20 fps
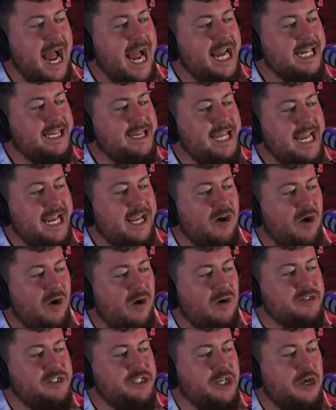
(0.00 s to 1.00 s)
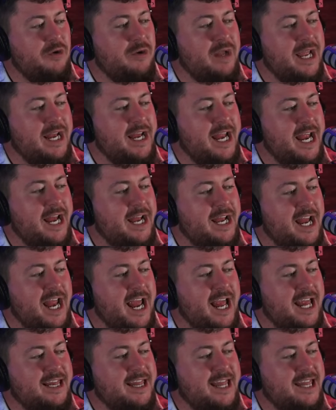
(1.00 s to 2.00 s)
I think also, and
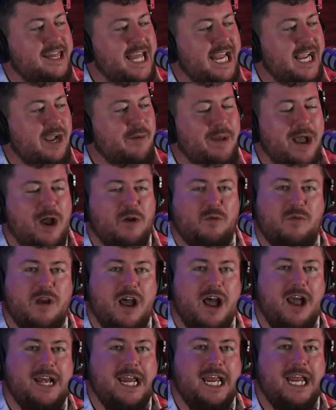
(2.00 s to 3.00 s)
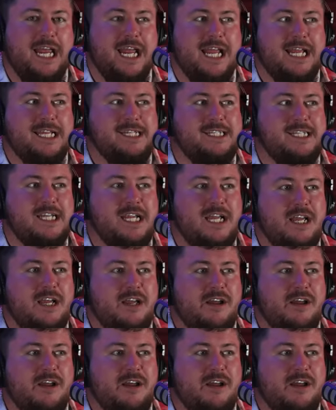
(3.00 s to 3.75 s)
the thing about Ronnie is,